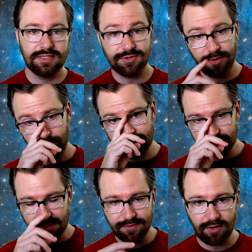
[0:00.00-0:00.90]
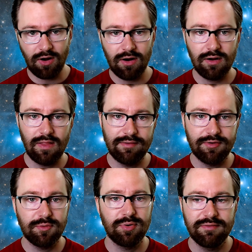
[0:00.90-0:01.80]
That's a great question, and there are a lot of
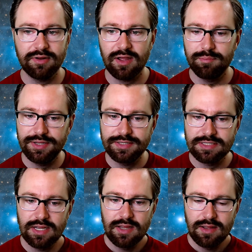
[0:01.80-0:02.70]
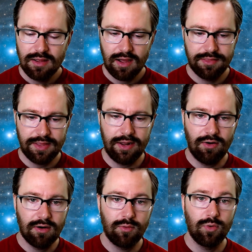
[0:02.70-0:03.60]
other private companies uh, that
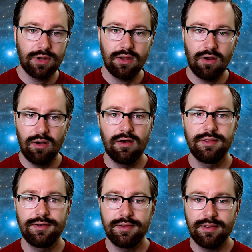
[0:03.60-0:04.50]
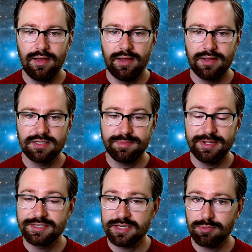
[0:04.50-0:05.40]
are working on uh,
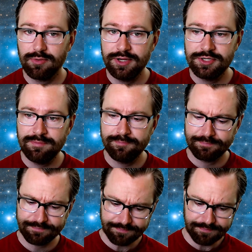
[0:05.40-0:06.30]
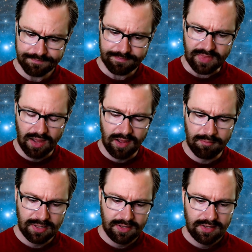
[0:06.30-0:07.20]
space exploration.
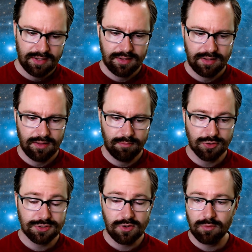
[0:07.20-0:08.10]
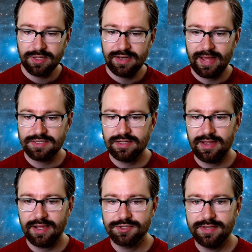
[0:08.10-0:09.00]
Um, most notably, NASA
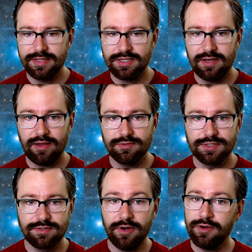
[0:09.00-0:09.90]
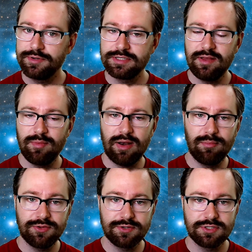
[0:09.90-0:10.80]
actually has announced very recently, about a
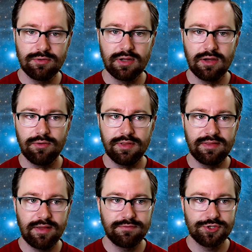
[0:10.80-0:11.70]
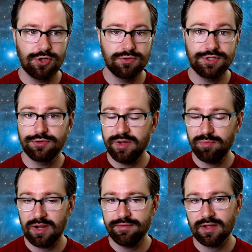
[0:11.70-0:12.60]
month or so ago, that they've chosen three
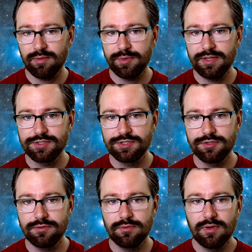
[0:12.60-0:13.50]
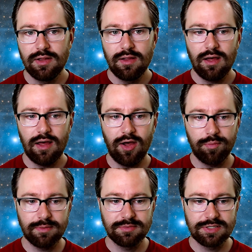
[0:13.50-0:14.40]
private companies to uh, help
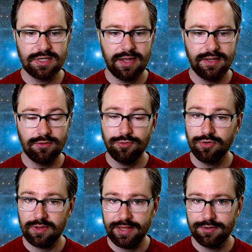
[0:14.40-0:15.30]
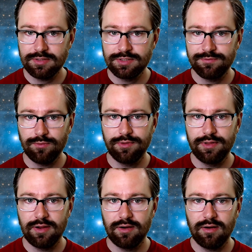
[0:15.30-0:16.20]
them design lunar landers for
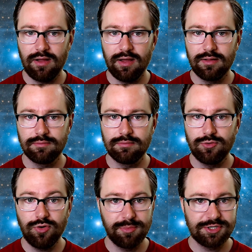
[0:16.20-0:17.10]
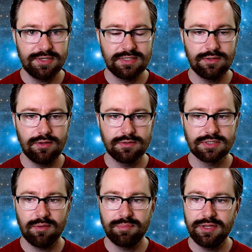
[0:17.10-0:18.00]
their uh, lunar missions, and those
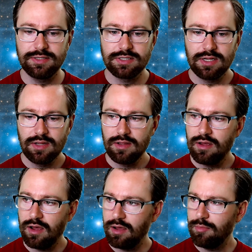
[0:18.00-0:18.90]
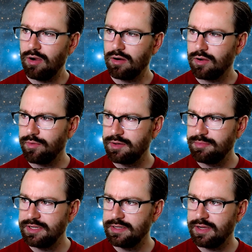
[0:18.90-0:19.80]
companies um, are going to
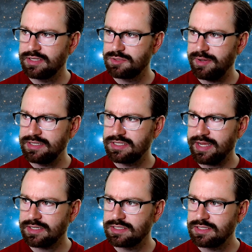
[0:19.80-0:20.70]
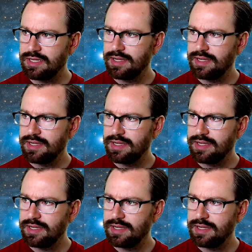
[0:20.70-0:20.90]
be uh, SpaceX.